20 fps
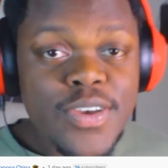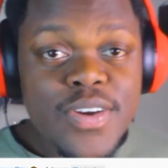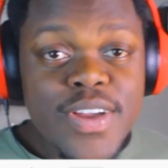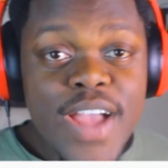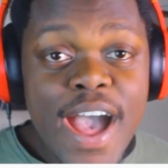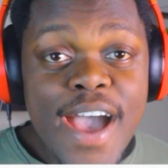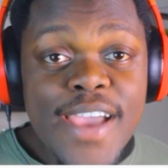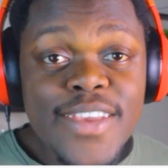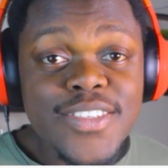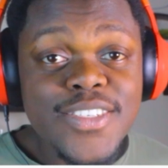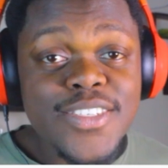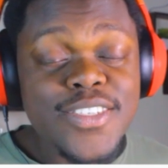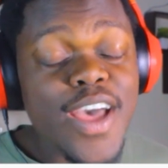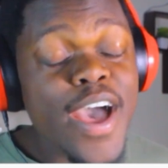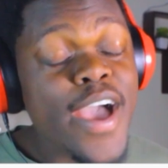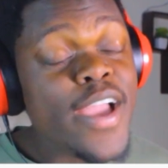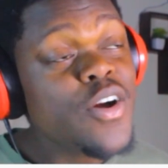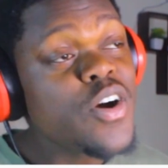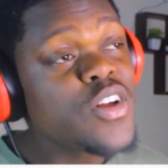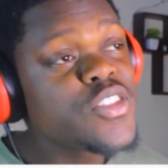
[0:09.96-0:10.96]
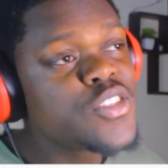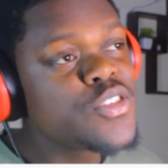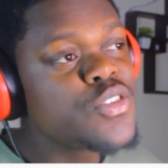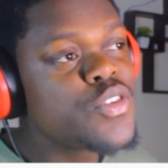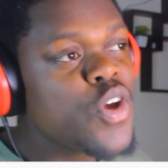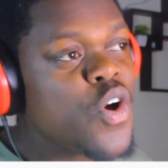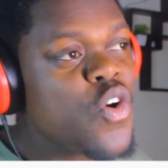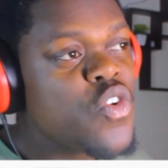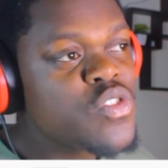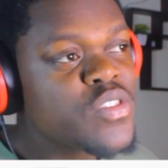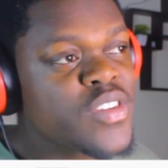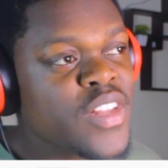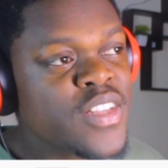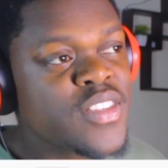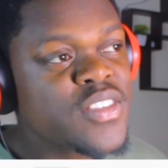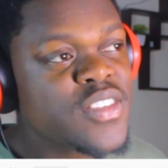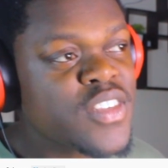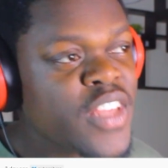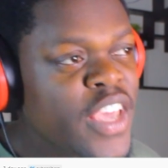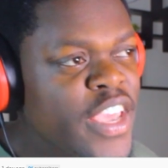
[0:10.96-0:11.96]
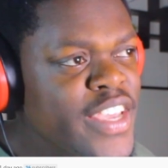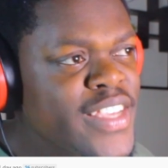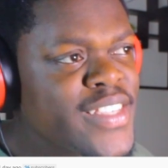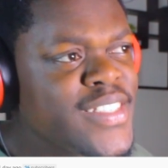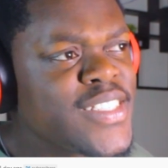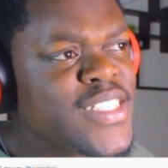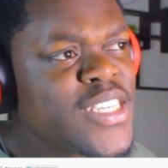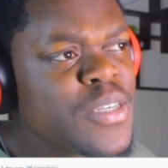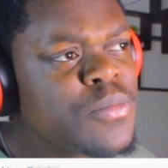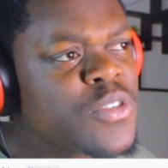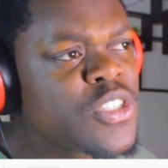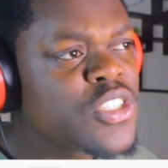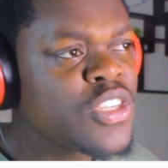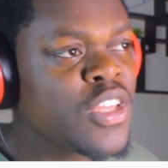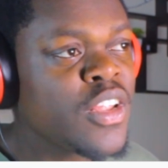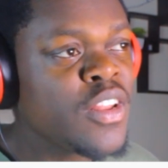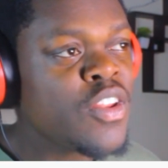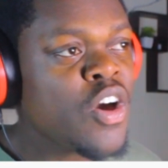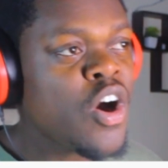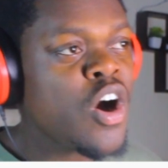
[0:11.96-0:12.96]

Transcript: so guys, I got to know that the Egyptian